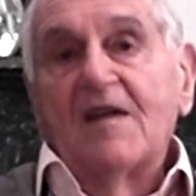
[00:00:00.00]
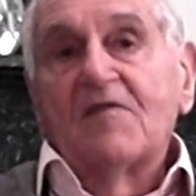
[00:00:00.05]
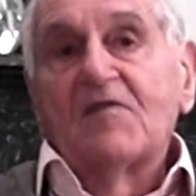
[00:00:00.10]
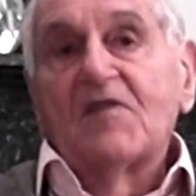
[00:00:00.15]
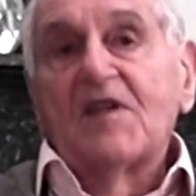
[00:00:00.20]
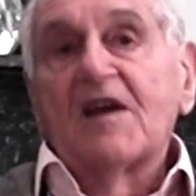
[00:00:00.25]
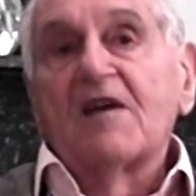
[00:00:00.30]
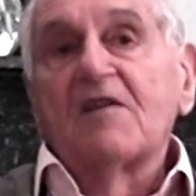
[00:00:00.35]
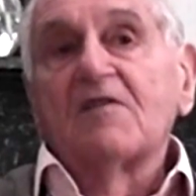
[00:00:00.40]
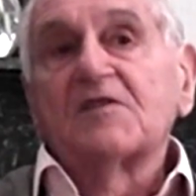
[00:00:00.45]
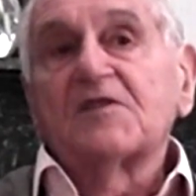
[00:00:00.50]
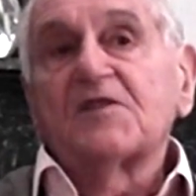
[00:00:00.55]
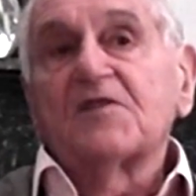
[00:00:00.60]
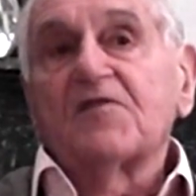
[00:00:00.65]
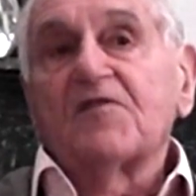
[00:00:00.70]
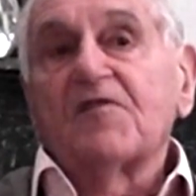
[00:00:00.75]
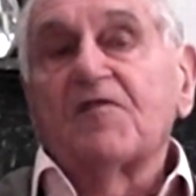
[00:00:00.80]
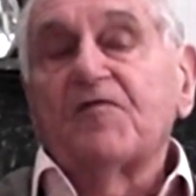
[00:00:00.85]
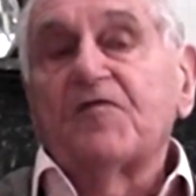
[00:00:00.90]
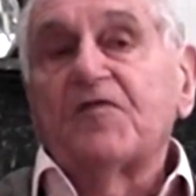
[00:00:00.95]
There is a
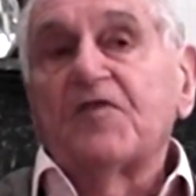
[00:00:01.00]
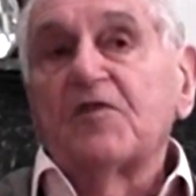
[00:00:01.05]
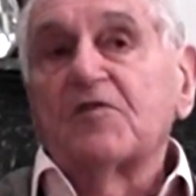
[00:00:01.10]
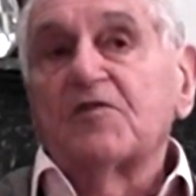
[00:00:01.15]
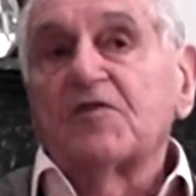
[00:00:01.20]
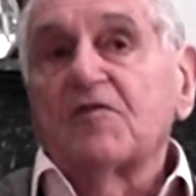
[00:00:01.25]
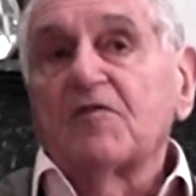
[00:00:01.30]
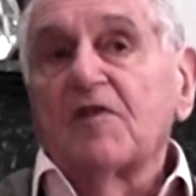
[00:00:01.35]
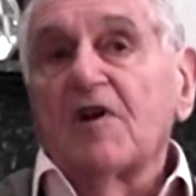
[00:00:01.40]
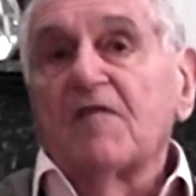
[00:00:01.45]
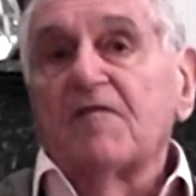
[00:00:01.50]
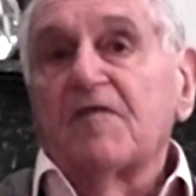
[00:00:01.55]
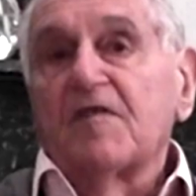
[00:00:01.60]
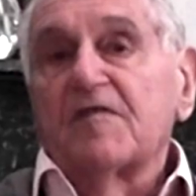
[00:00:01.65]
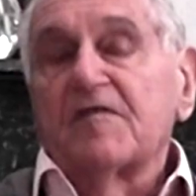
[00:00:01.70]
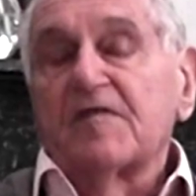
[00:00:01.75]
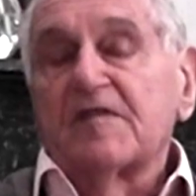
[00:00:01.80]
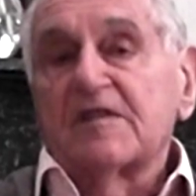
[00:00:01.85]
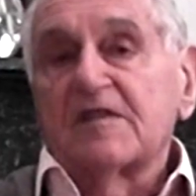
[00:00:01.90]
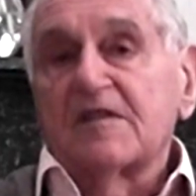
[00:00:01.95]
photograph
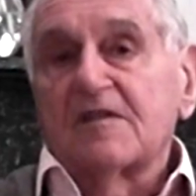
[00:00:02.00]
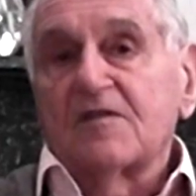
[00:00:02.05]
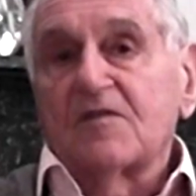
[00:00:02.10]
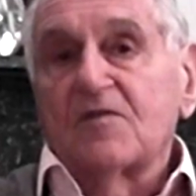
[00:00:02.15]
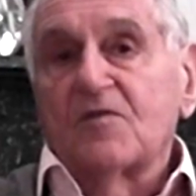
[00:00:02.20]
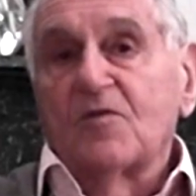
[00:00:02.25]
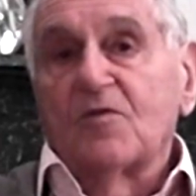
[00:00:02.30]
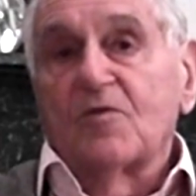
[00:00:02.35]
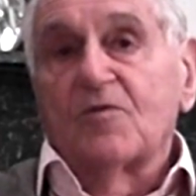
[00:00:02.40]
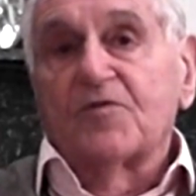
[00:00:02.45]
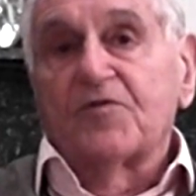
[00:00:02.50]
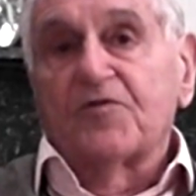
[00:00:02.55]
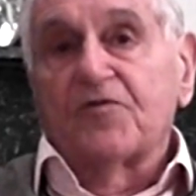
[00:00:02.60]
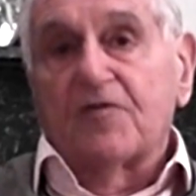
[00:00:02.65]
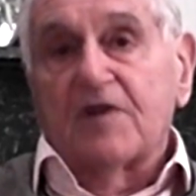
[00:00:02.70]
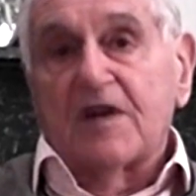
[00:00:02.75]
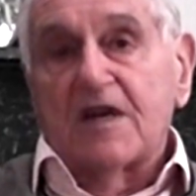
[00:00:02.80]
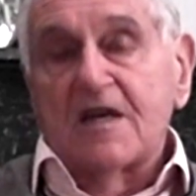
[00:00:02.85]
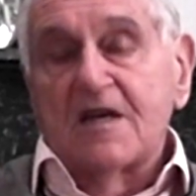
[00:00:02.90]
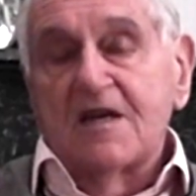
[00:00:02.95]
of us, all
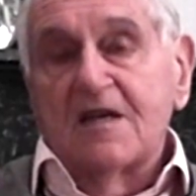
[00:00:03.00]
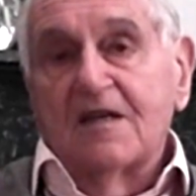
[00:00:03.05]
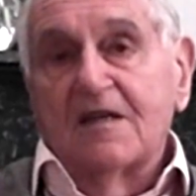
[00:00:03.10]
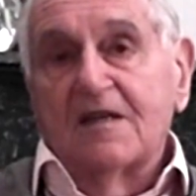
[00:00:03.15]
three.